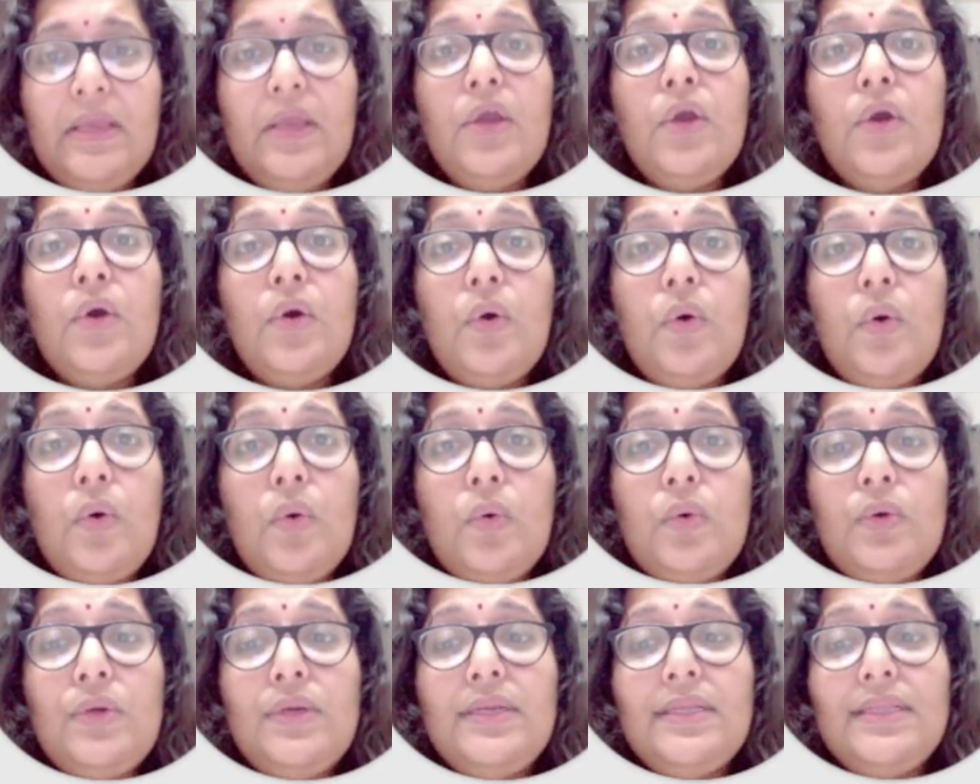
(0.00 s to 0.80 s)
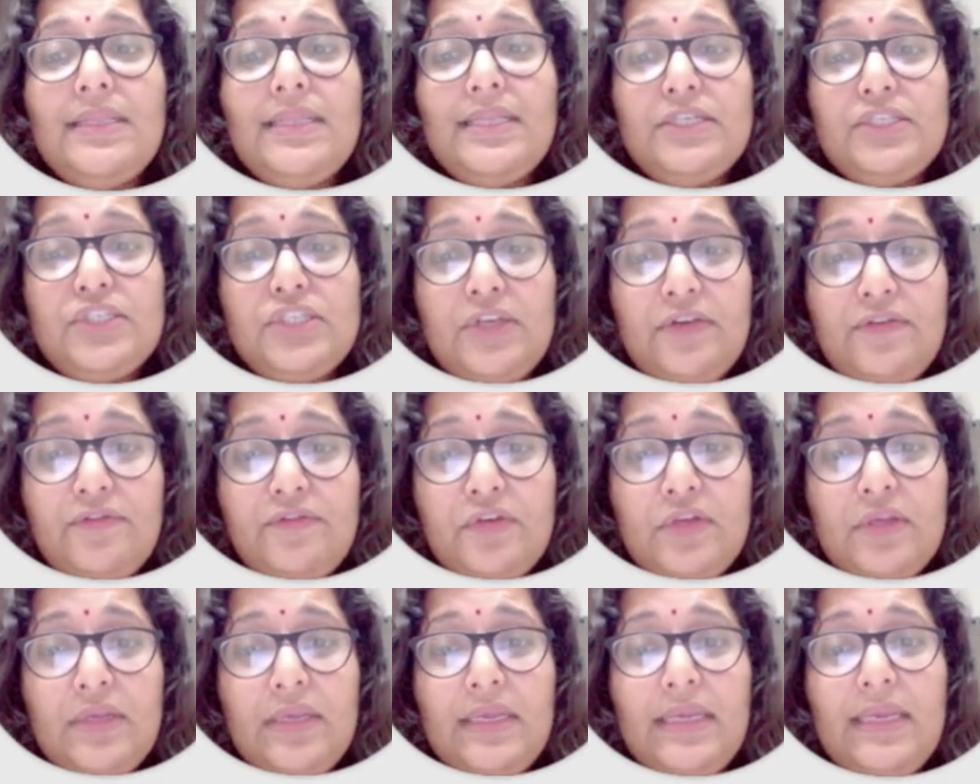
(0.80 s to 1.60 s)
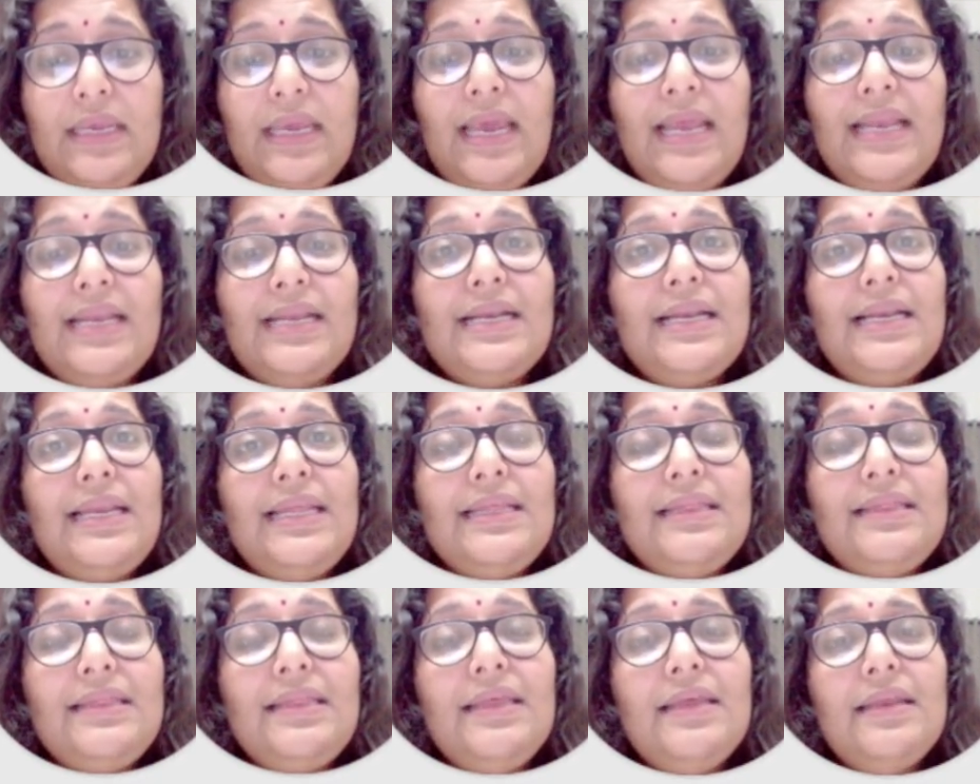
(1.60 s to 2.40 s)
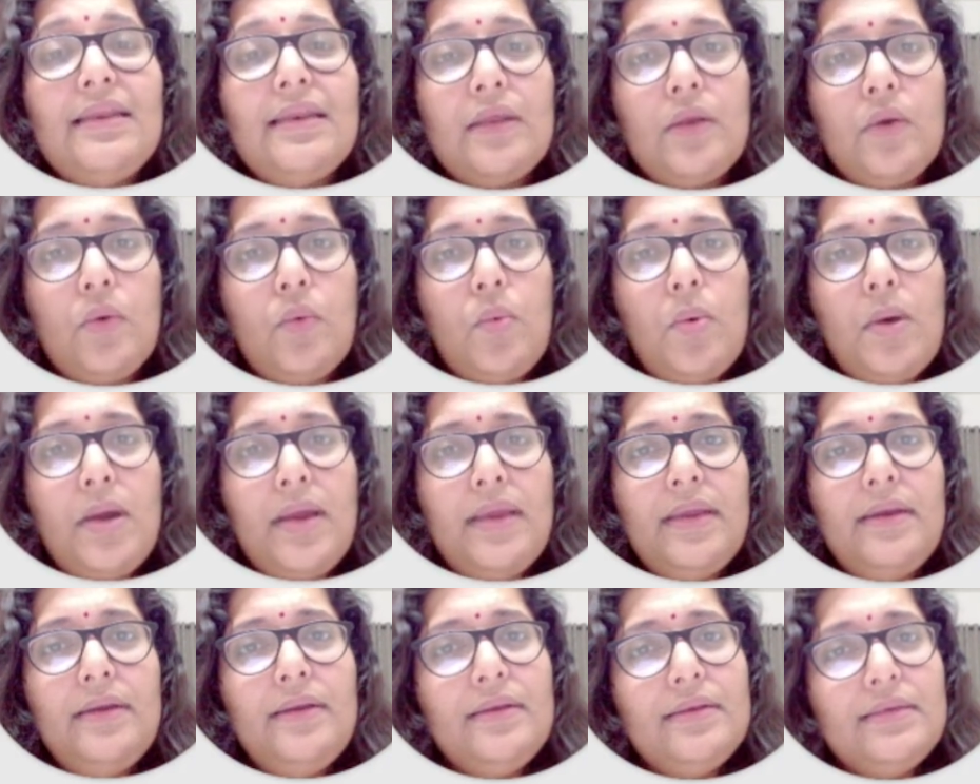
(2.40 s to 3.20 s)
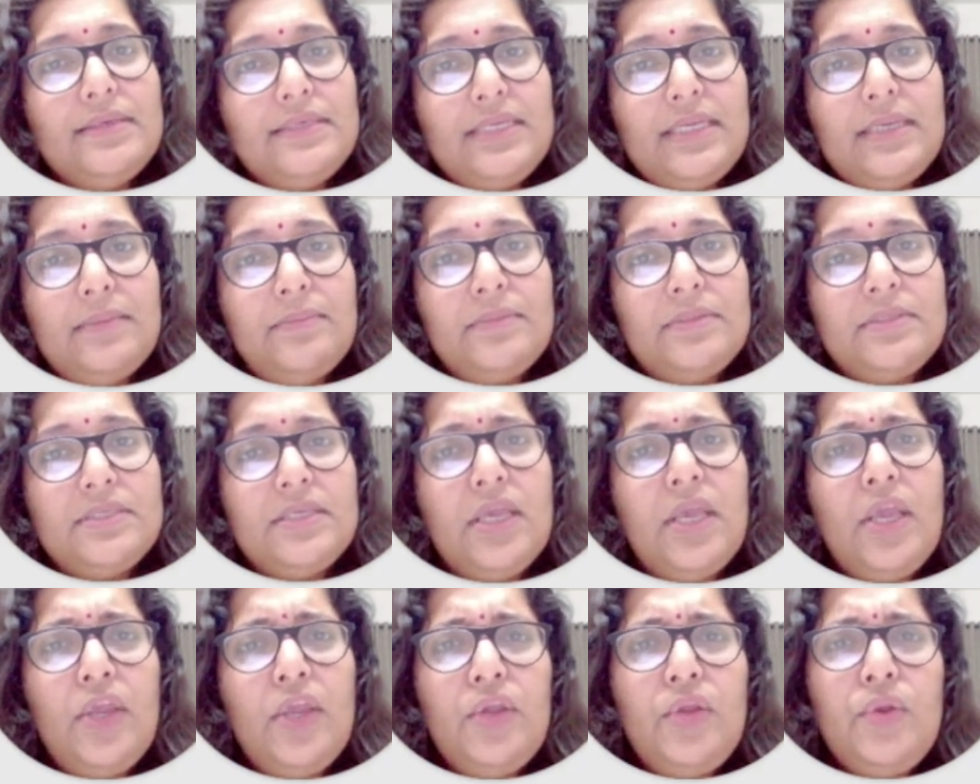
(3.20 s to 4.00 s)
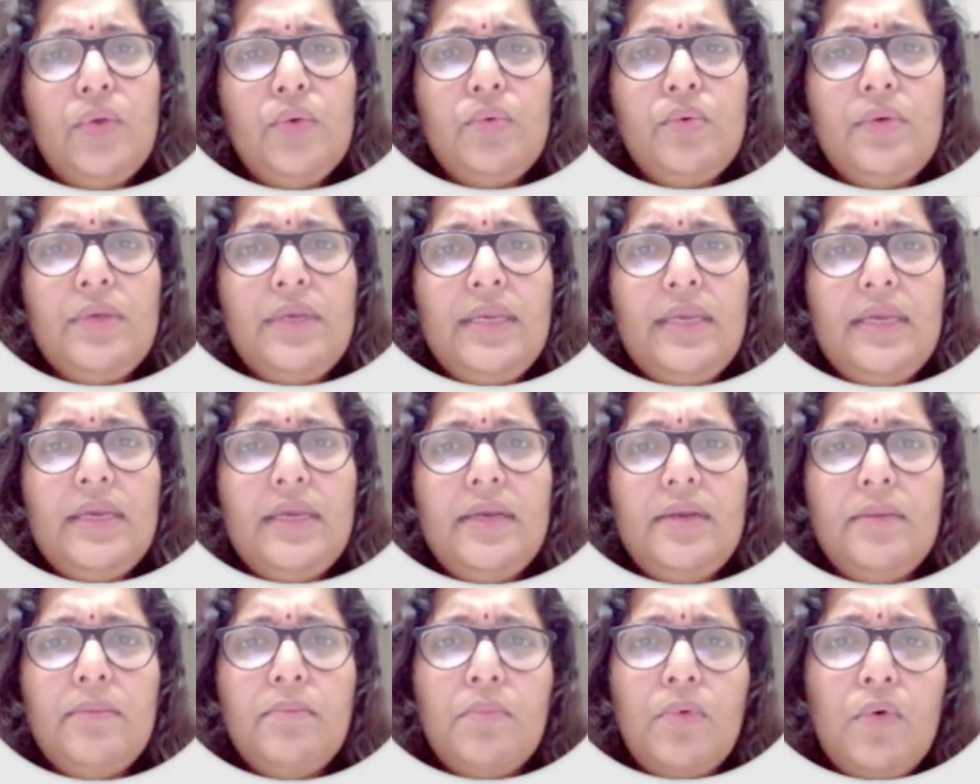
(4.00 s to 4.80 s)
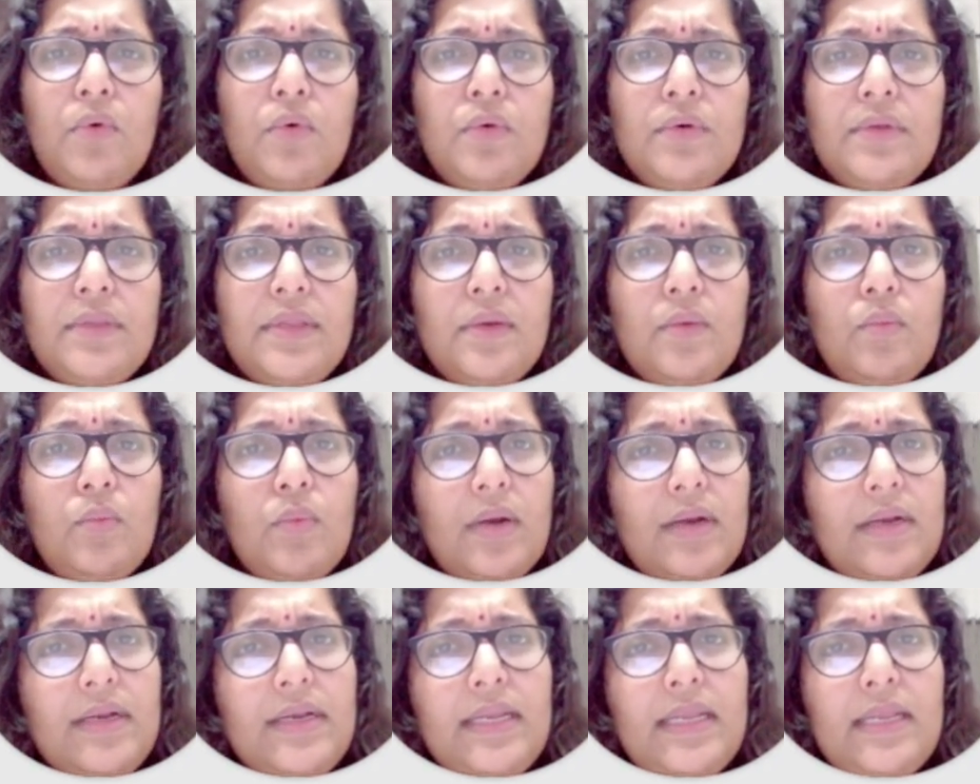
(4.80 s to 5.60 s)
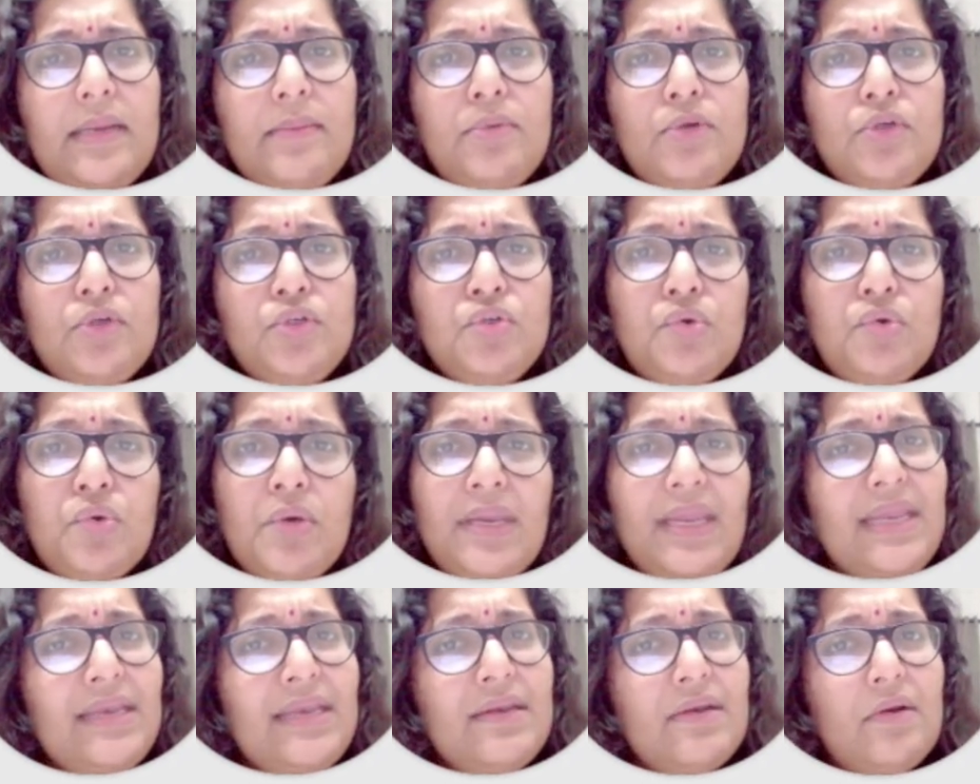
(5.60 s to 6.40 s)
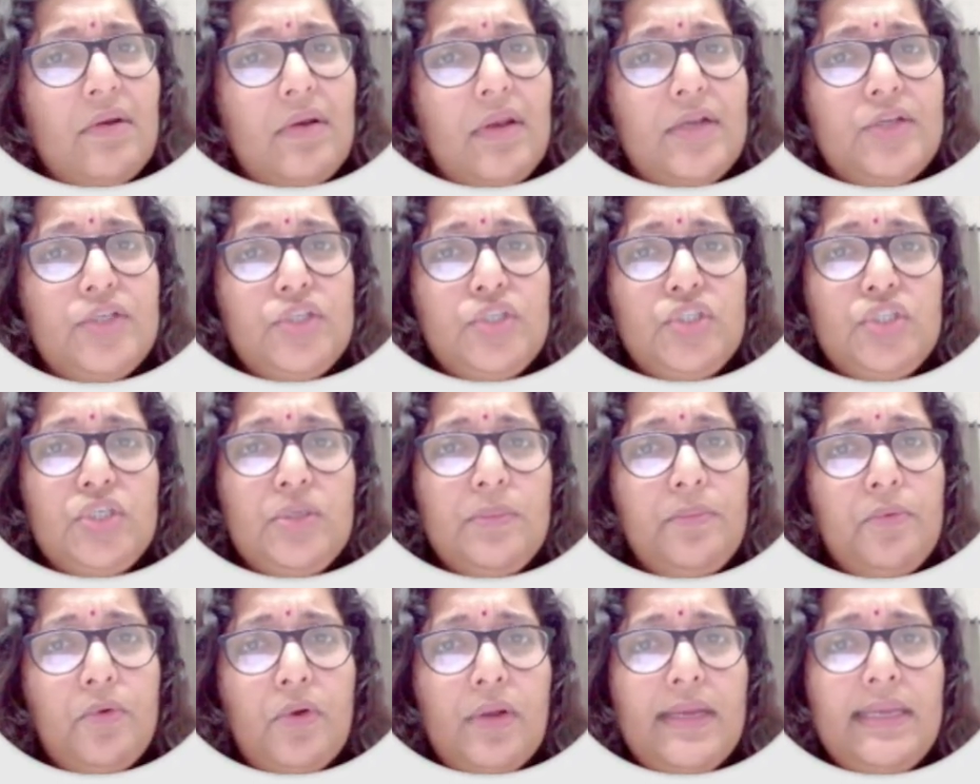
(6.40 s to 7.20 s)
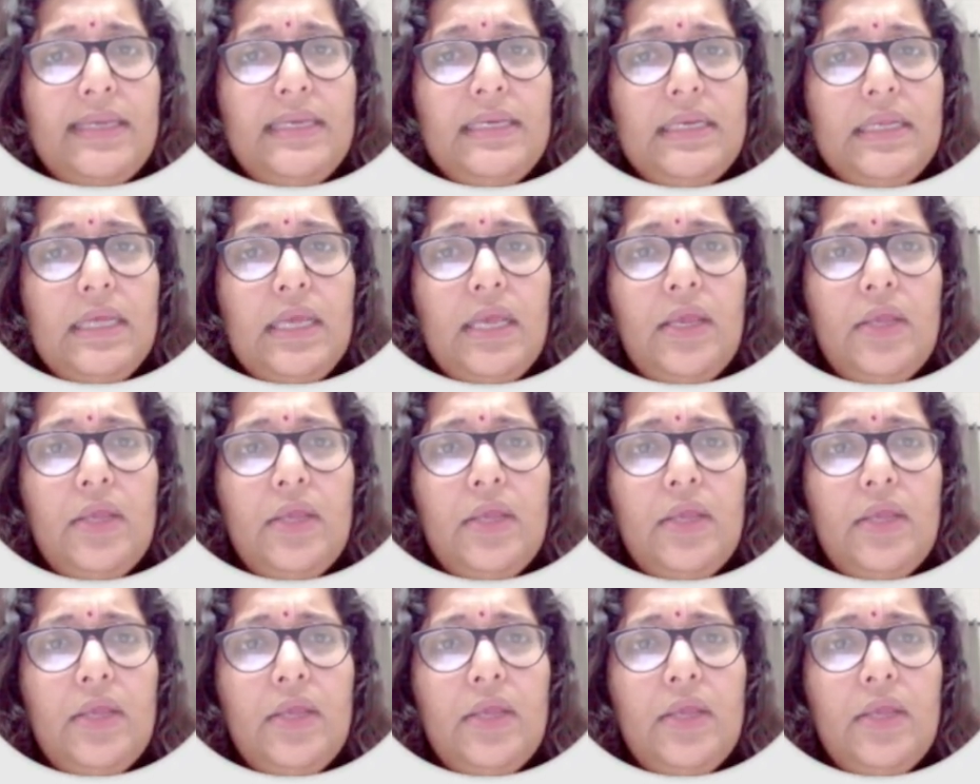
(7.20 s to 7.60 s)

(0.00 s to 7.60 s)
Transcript: Hold the Shift key and click the required tables. You need more than one table to create a relationship, right?